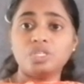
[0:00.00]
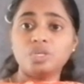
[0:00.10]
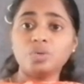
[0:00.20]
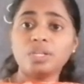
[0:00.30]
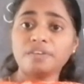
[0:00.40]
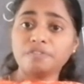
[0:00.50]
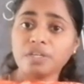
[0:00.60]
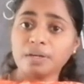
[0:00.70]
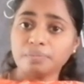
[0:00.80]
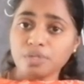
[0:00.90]
Do you
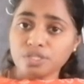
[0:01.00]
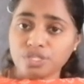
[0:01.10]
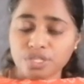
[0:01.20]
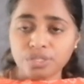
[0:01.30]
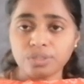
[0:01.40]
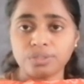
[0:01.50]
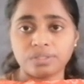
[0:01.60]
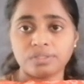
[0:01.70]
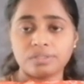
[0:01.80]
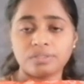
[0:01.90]
love to come to school?
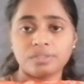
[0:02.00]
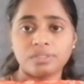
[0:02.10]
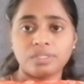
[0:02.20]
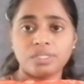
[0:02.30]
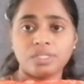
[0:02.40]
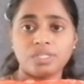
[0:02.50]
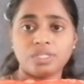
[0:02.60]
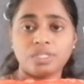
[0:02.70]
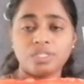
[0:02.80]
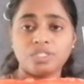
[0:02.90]

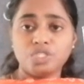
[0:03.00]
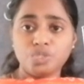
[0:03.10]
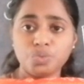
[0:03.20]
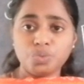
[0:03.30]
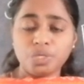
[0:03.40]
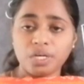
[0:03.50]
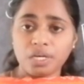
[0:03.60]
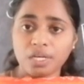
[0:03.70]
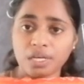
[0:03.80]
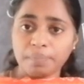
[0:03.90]
Did you
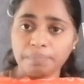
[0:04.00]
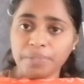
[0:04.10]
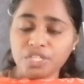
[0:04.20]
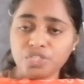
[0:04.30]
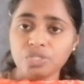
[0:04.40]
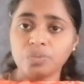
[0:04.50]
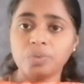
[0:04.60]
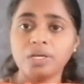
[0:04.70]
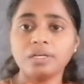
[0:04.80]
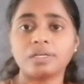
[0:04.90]
complete
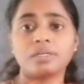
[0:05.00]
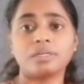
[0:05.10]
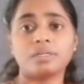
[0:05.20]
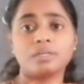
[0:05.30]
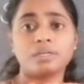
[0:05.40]
your work?